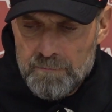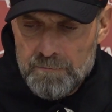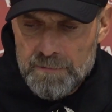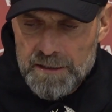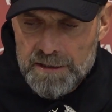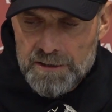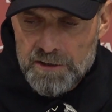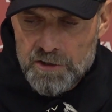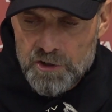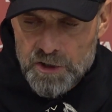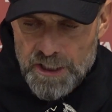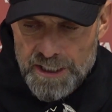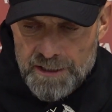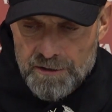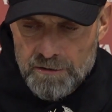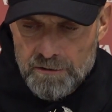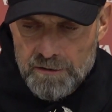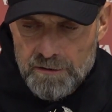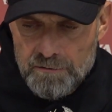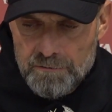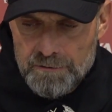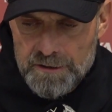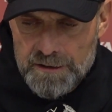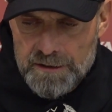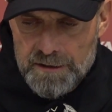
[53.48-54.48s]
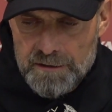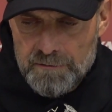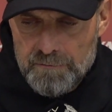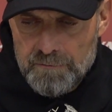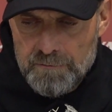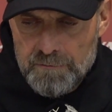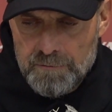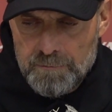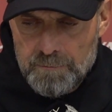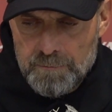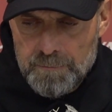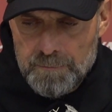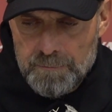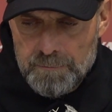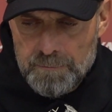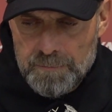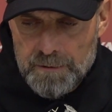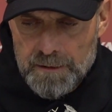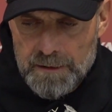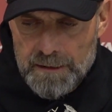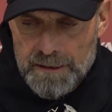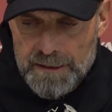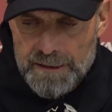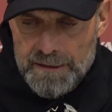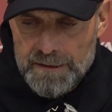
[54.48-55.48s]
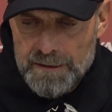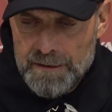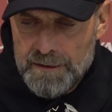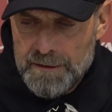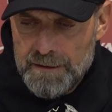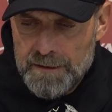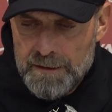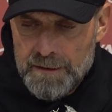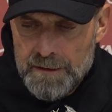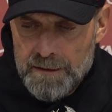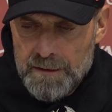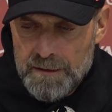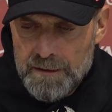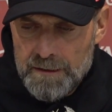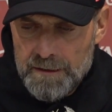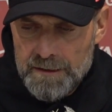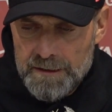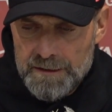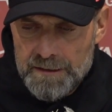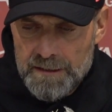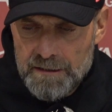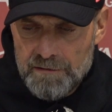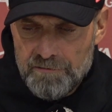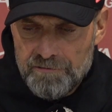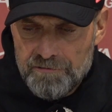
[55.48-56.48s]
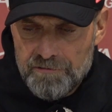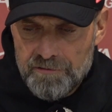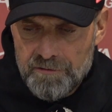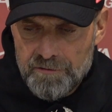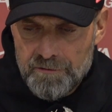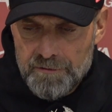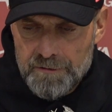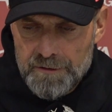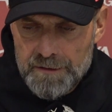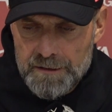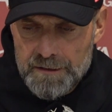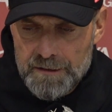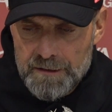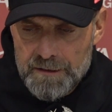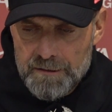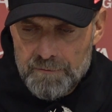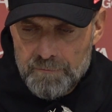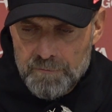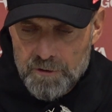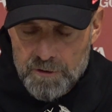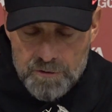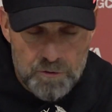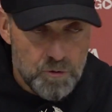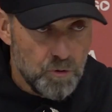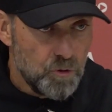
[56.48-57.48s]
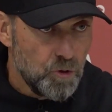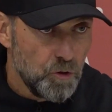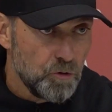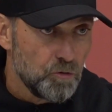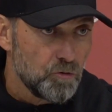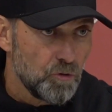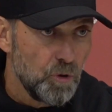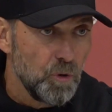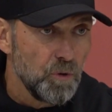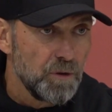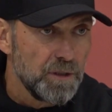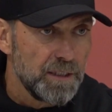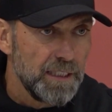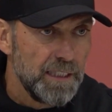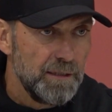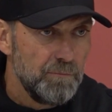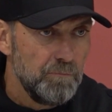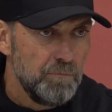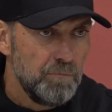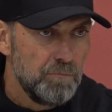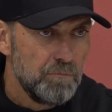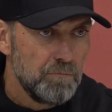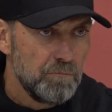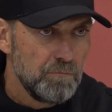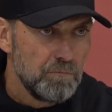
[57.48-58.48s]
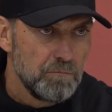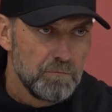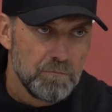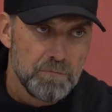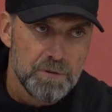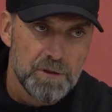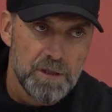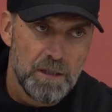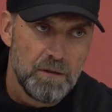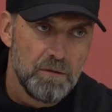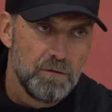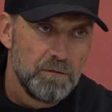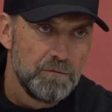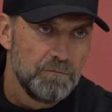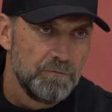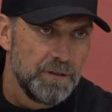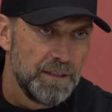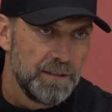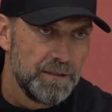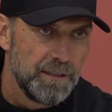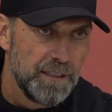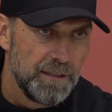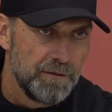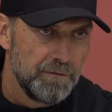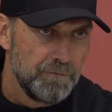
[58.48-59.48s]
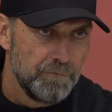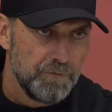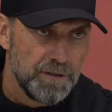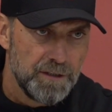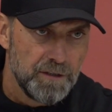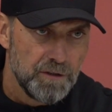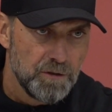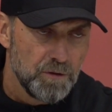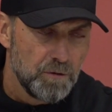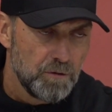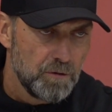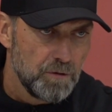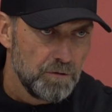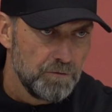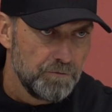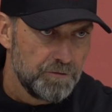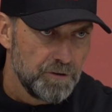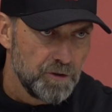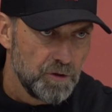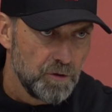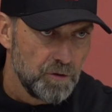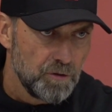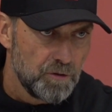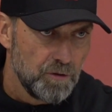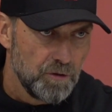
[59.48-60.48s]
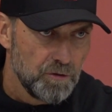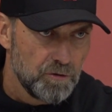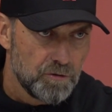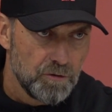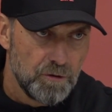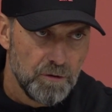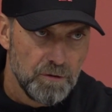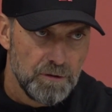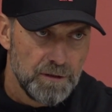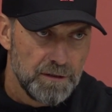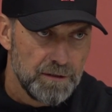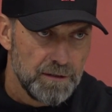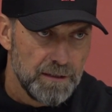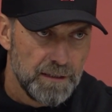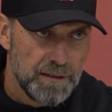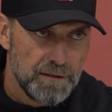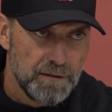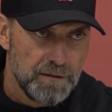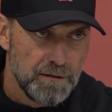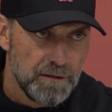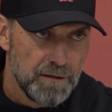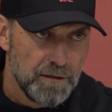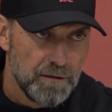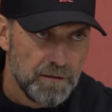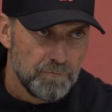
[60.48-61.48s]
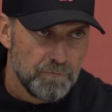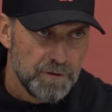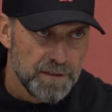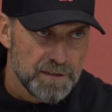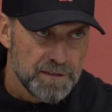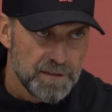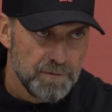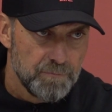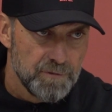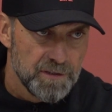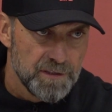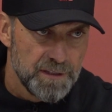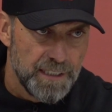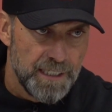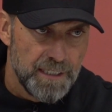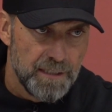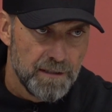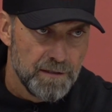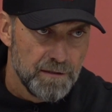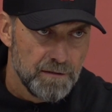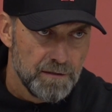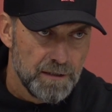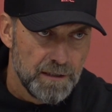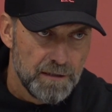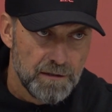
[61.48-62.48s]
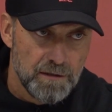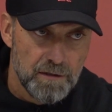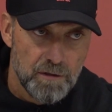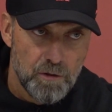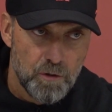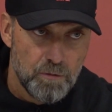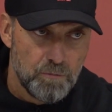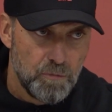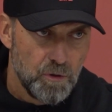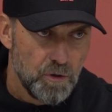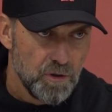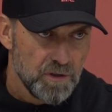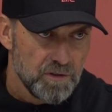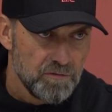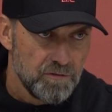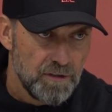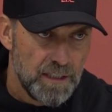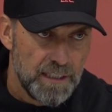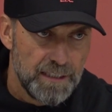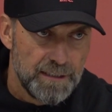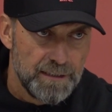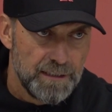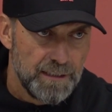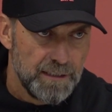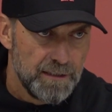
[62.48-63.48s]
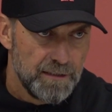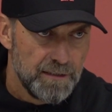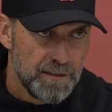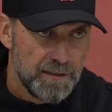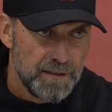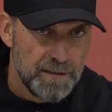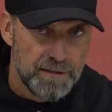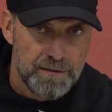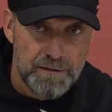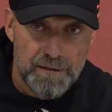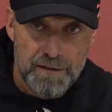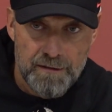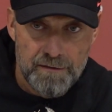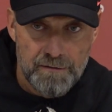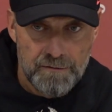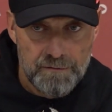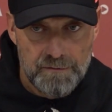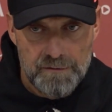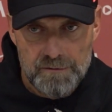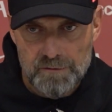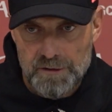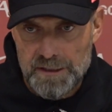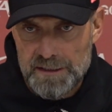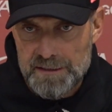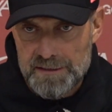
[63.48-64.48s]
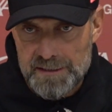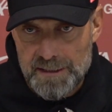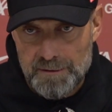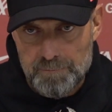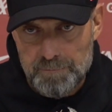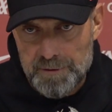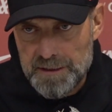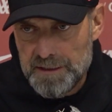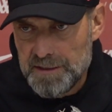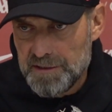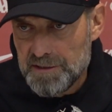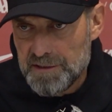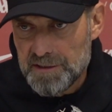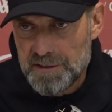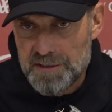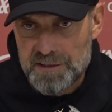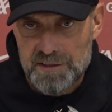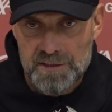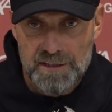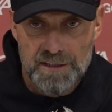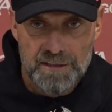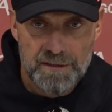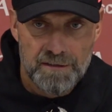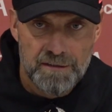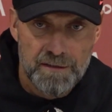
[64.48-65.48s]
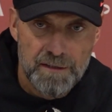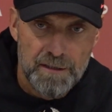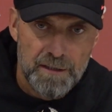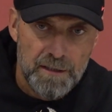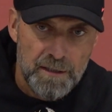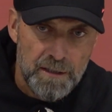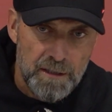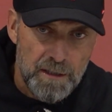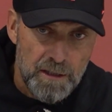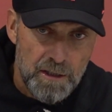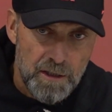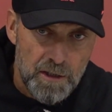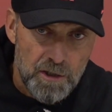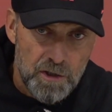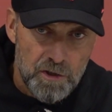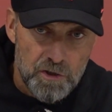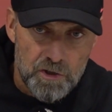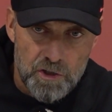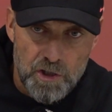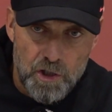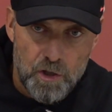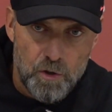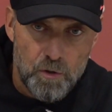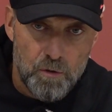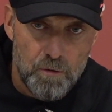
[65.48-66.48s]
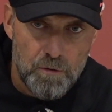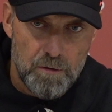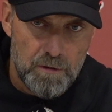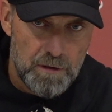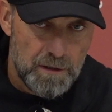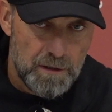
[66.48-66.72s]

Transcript: but in general we didn't play enough to control the game. So and if you don't control it, then West Ham is there. Then the long balls flying in, and then great set pieces. And so